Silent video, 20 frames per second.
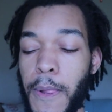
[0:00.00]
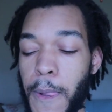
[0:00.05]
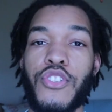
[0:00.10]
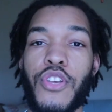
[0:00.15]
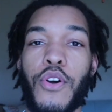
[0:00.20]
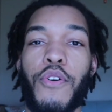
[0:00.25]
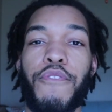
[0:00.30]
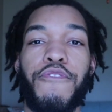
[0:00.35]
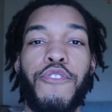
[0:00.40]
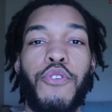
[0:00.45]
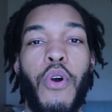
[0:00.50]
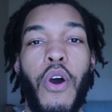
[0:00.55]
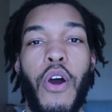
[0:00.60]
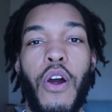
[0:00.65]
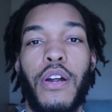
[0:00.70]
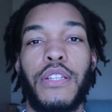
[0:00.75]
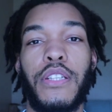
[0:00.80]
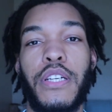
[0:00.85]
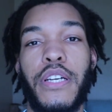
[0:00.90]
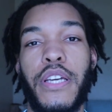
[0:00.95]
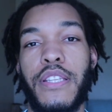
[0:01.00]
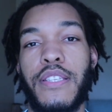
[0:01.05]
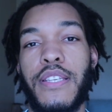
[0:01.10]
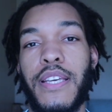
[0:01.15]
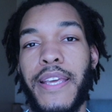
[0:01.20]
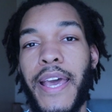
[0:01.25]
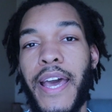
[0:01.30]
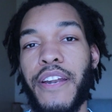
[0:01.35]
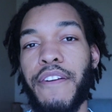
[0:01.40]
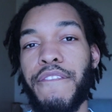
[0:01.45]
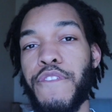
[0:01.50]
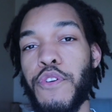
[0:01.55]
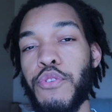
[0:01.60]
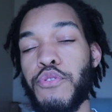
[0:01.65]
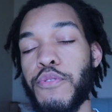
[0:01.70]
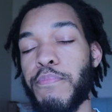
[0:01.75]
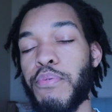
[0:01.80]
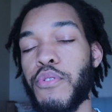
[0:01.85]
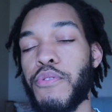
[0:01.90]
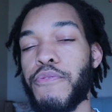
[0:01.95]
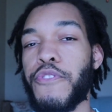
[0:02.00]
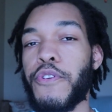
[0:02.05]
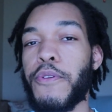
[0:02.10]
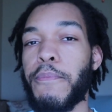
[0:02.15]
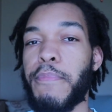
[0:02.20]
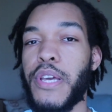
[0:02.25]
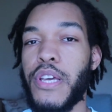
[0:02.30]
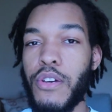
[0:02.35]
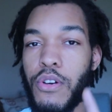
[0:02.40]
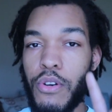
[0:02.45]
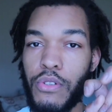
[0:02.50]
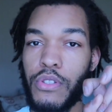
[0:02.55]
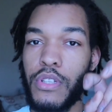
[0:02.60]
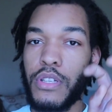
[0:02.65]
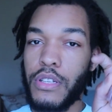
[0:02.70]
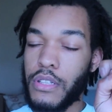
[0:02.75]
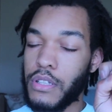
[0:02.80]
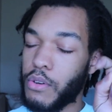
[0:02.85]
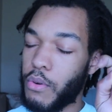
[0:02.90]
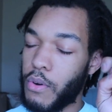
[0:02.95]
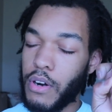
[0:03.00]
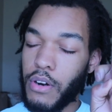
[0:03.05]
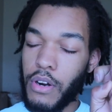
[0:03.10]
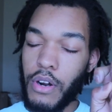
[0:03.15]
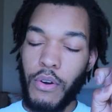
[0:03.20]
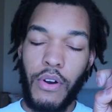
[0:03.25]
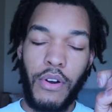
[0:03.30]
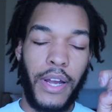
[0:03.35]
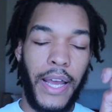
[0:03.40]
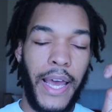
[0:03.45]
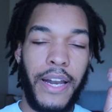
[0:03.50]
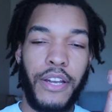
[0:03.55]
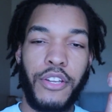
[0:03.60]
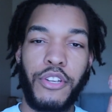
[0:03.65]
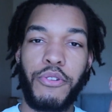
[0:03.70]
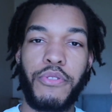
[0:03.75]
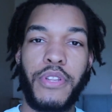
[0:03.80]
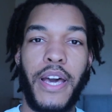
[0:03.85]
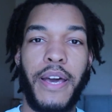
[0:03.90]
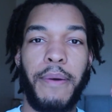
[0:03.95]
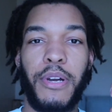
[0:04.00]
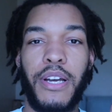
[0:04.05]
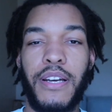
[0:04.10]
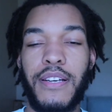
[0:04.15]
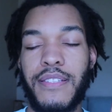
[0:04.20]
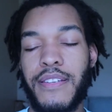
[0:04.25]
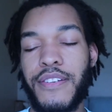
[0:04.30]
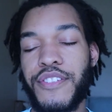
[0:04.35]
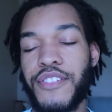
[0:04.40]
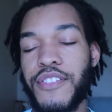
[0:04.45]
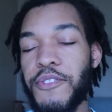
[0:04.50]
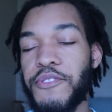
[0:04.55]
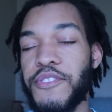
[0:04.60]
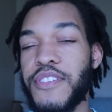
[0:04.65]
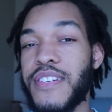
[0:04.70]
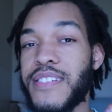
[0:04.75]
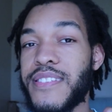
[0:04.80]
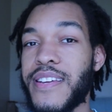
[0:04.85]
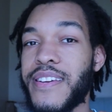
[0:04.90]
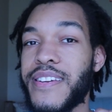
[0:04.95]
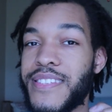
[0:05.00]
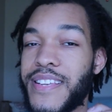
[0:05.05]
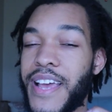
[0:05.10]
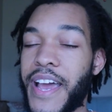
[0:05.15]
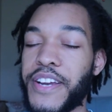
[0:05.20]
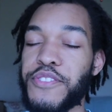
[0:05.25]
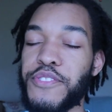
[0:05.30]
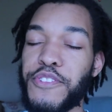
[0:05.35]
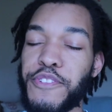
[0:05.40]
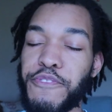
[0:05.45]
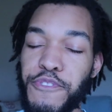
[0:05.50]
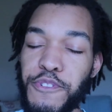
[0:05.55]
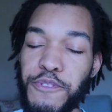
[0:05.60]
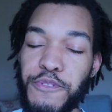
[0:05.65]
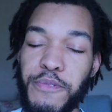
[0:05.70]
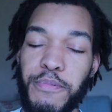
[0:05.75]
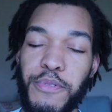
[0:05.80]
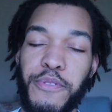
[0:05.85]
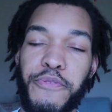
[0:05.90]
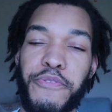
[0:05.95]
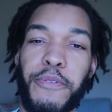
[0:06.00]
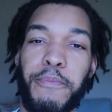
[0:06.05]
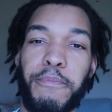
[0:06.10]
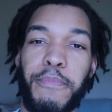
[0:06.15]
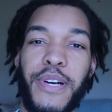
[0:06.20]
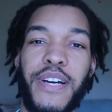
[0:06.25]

So if you are looking to kind of future-proof your build, quote unquote, got to do that because there's no such thing as actually future-proofing.